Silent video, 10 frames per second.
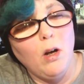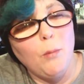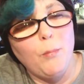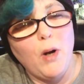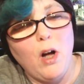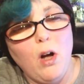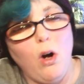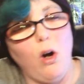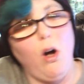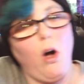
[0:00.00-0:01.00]
but
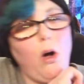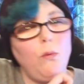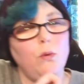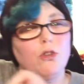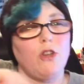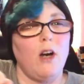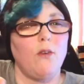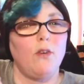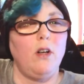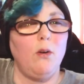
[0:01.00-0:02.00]
I will
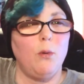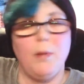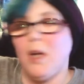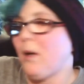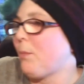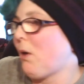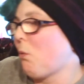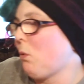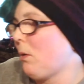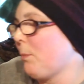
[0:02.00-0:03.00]
share a little bit
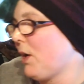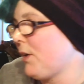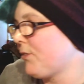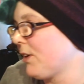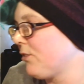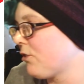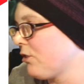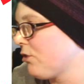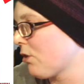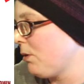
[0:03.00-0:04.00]
about what Marfan
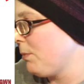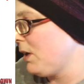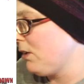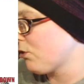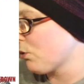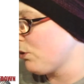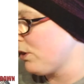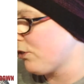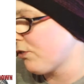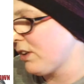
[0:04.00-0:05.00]
syndrome is on
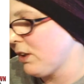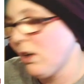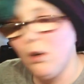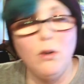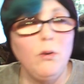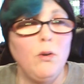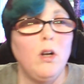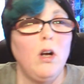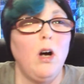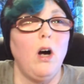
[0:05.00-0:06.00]
this video.
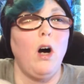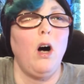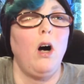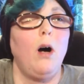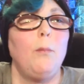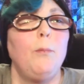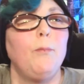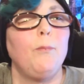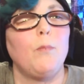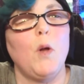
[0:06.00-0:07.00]

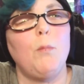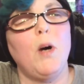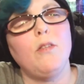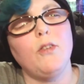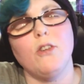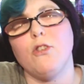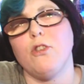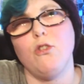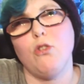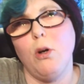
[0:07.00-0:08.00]
Marfan
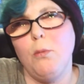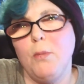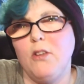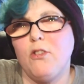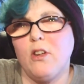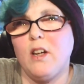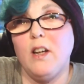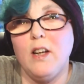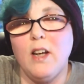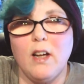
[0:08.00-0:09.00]
syndrome is a
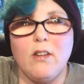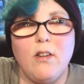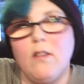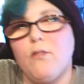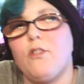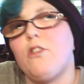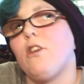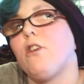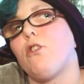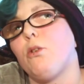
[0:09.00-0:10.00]
connective
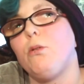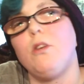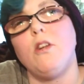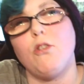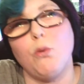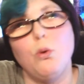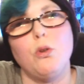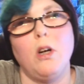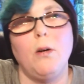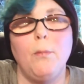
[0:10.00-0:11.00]
tissue
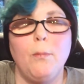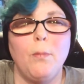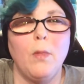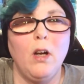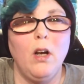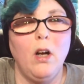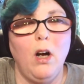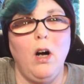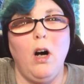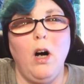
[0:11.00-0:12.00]
disorder.
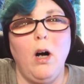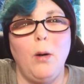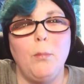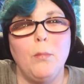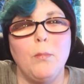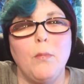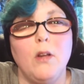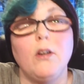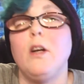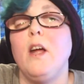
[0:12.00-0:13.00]

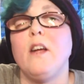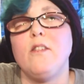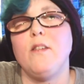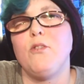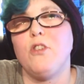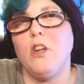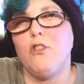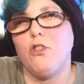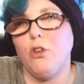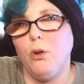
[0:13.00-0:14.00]
Connective
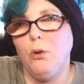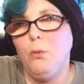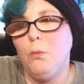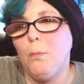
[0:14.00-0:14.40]
tissue